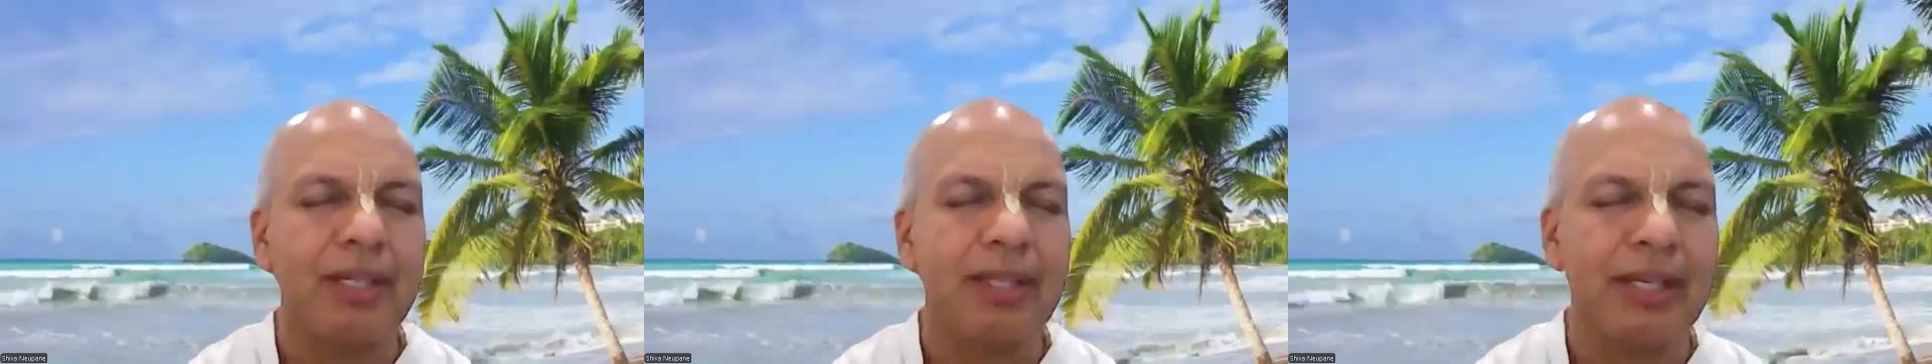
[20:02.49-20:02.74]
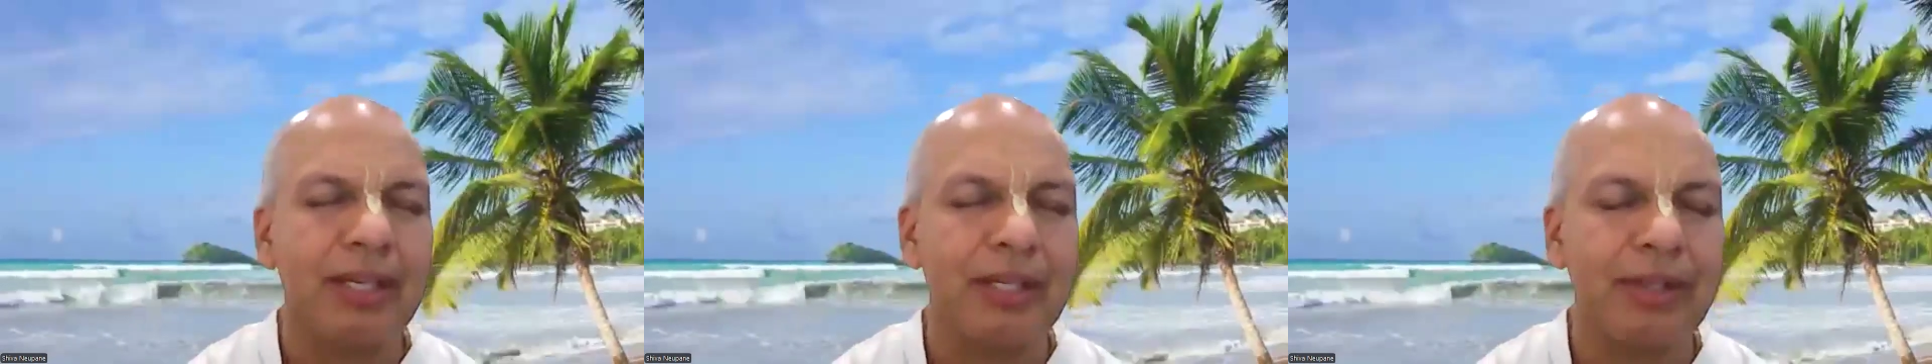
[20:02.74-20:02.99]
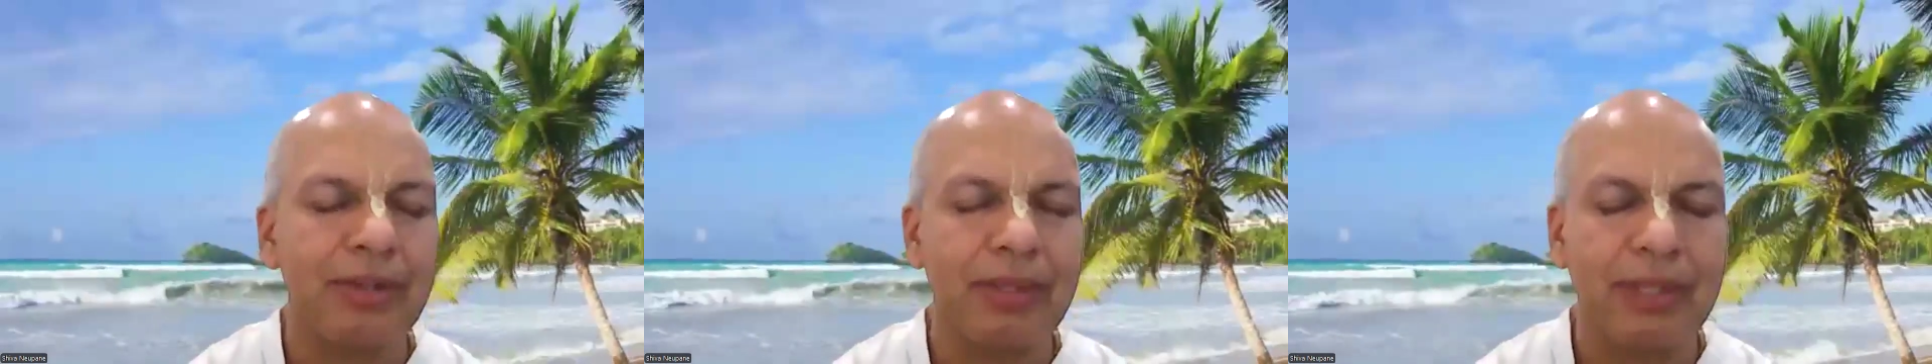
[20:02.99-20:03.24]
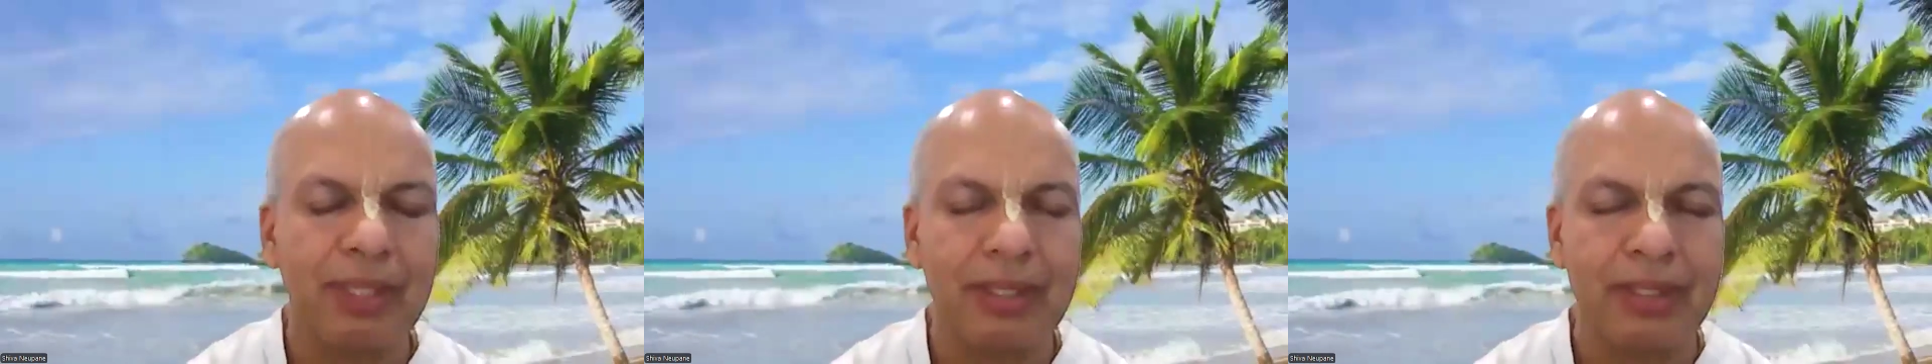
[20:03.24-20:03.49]
they need
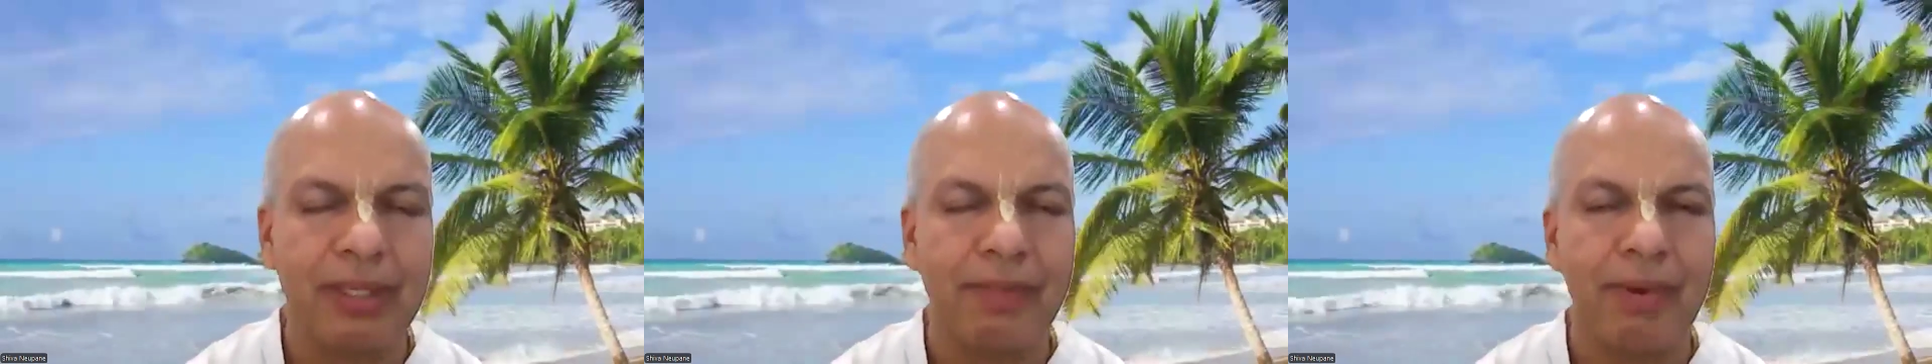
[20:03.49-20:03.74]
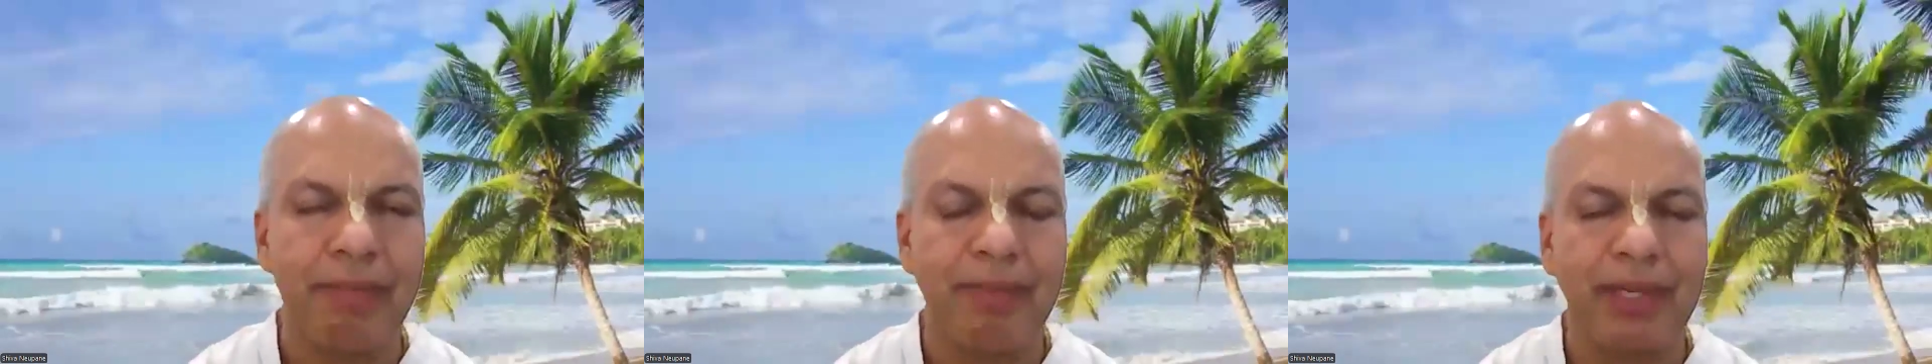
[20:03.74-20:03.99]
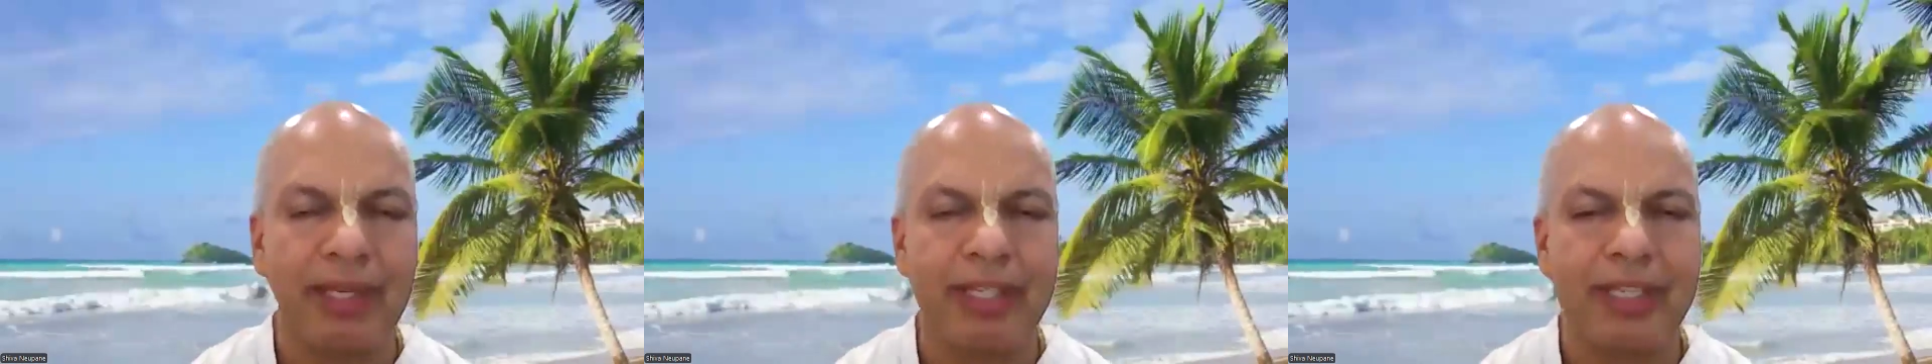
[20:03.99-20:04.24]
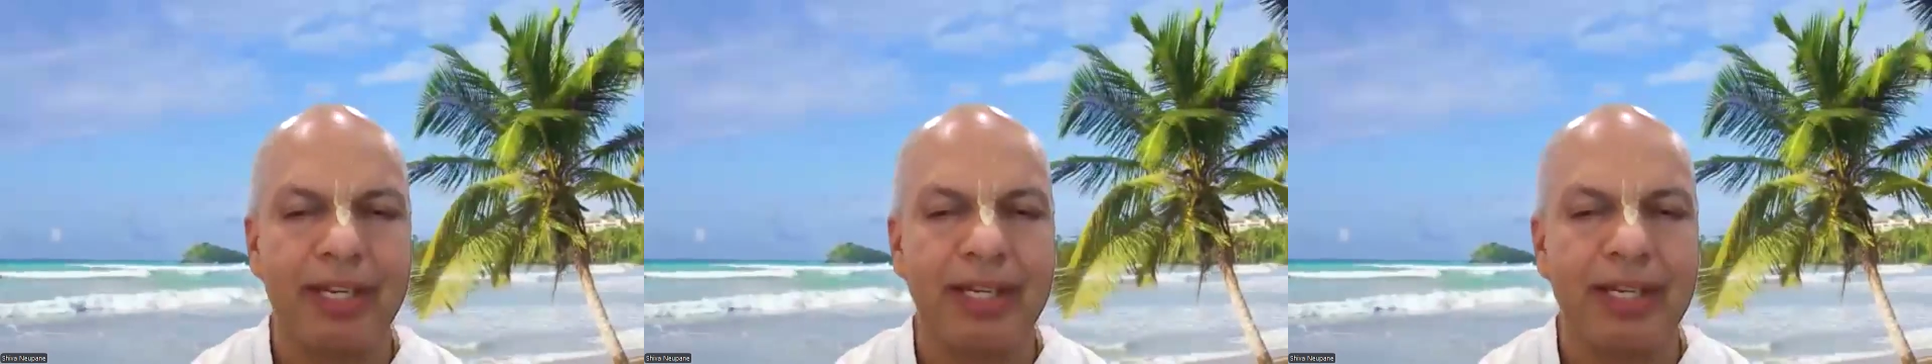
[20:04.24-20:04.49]
to remember
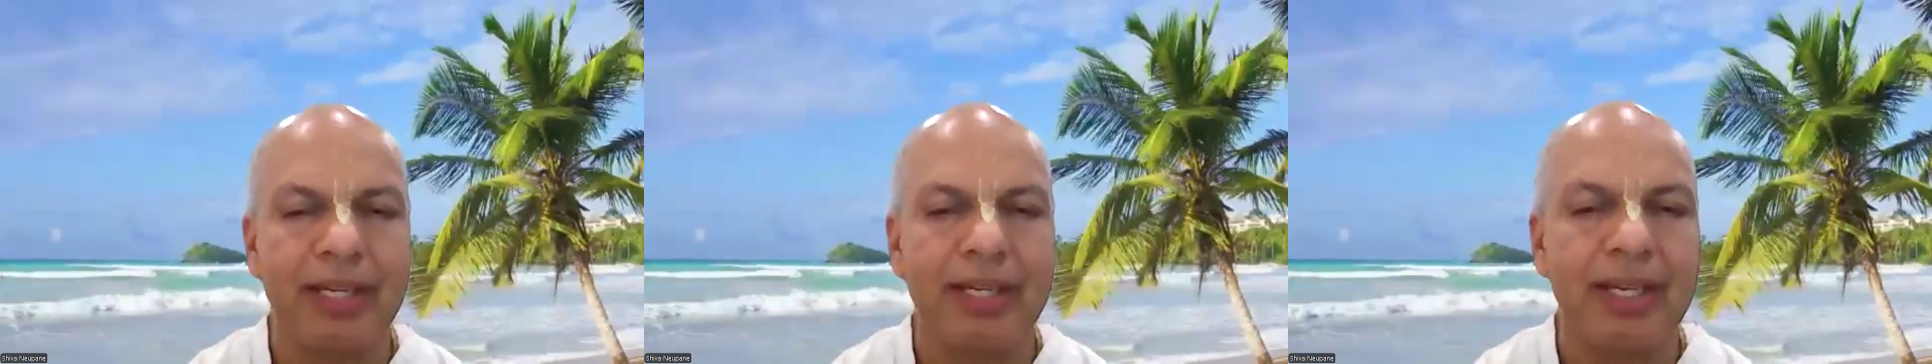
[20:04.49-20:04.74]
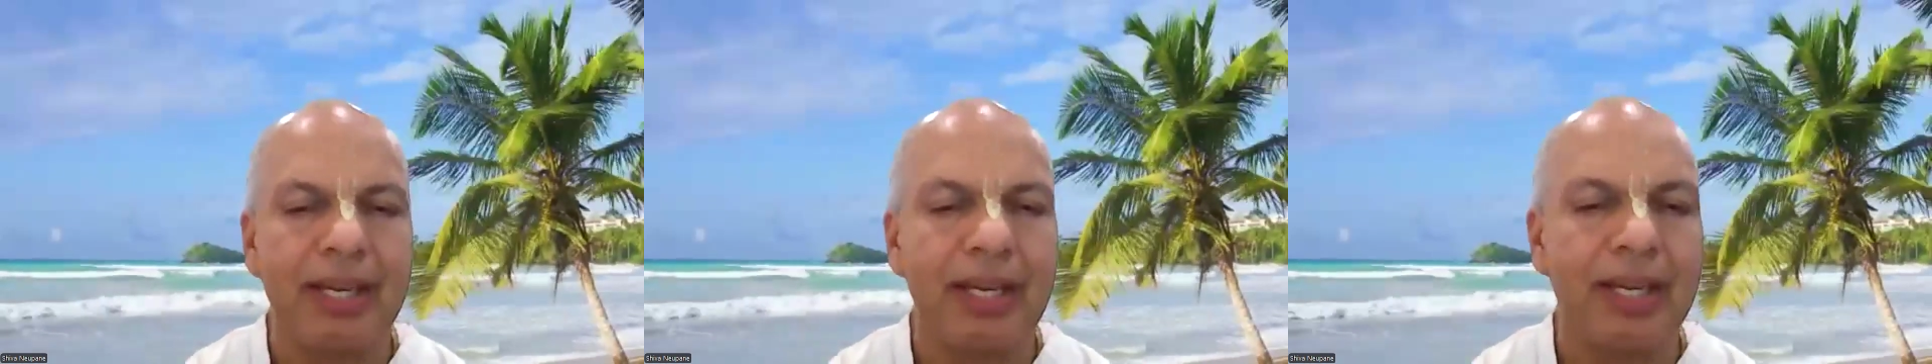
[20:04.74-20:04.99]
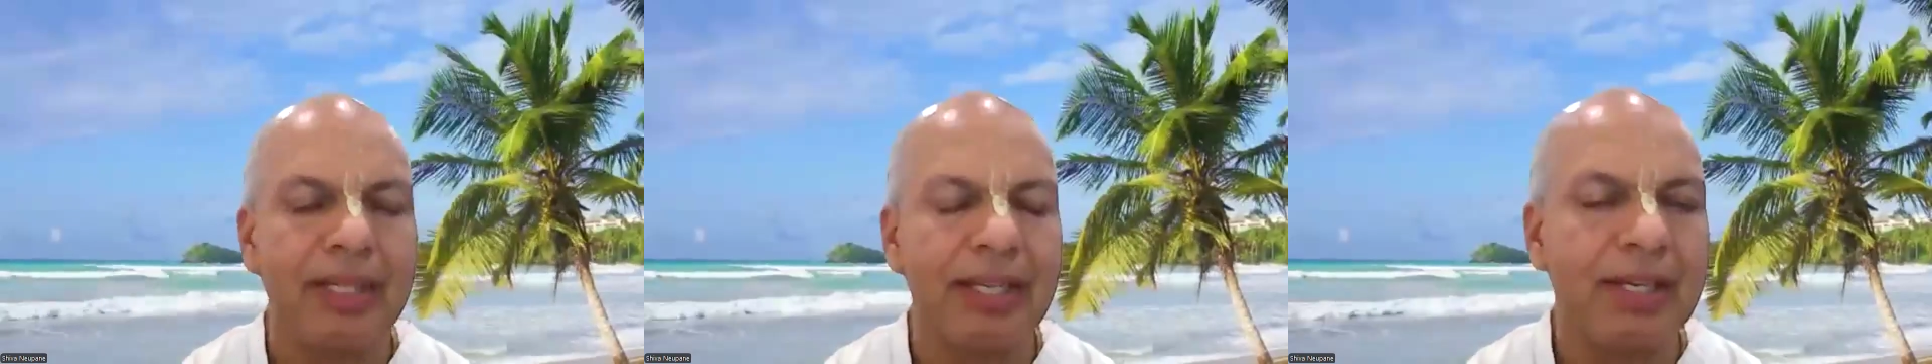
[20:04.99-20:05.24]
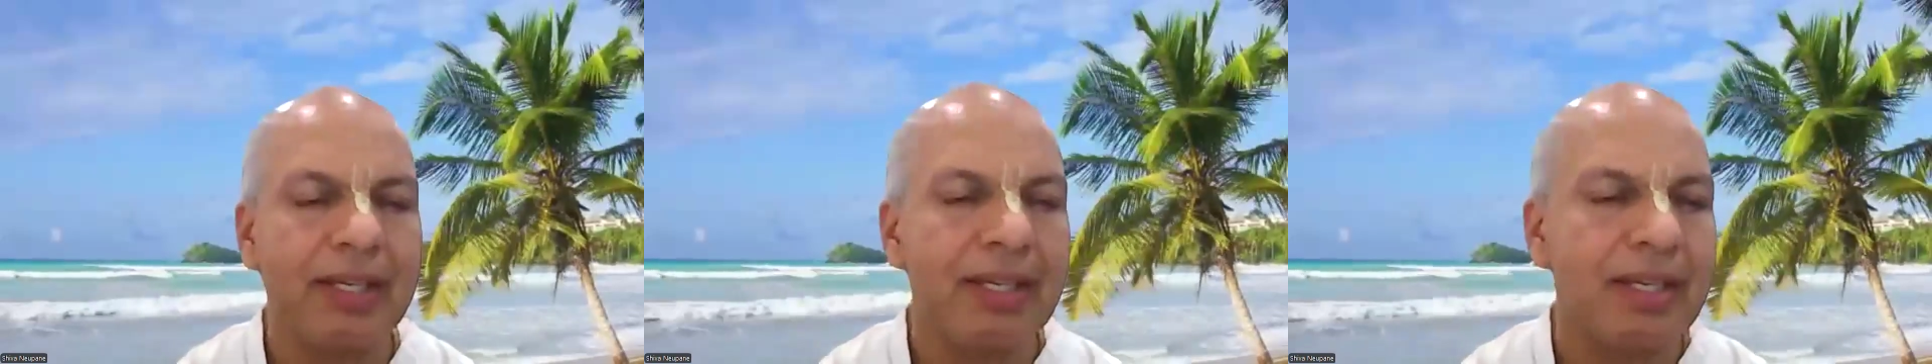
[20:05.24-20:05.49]
Krishna and
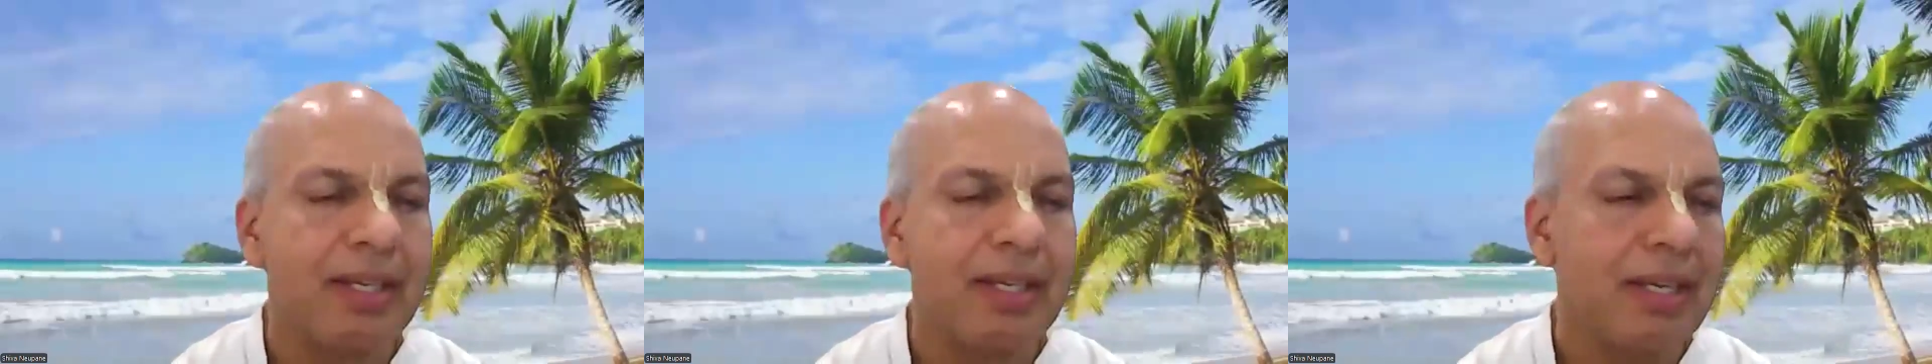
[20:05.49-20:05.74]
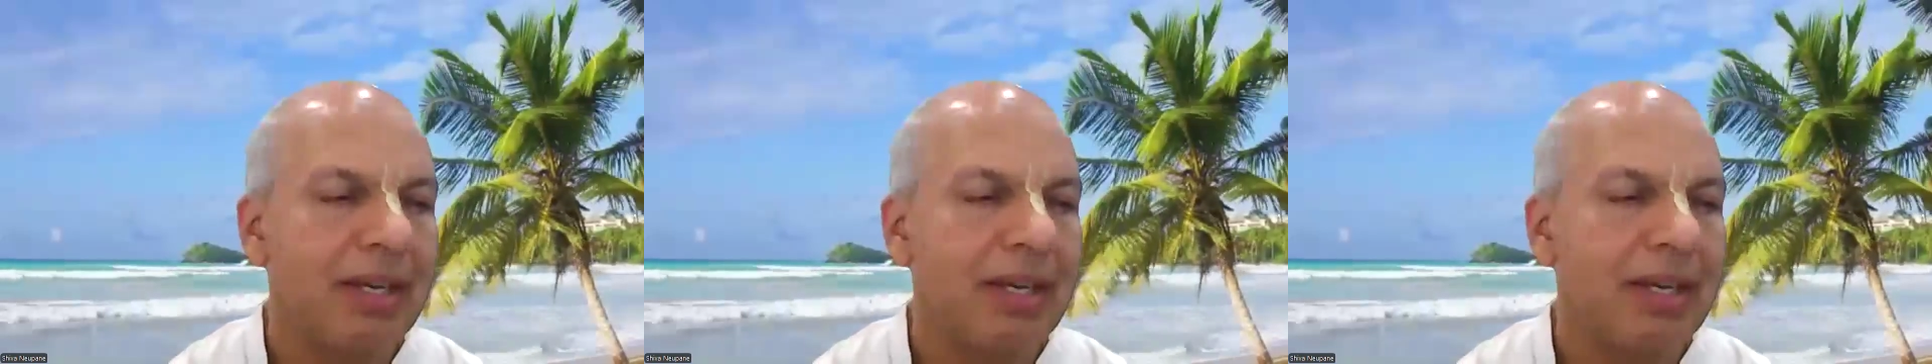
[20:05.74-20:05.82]
then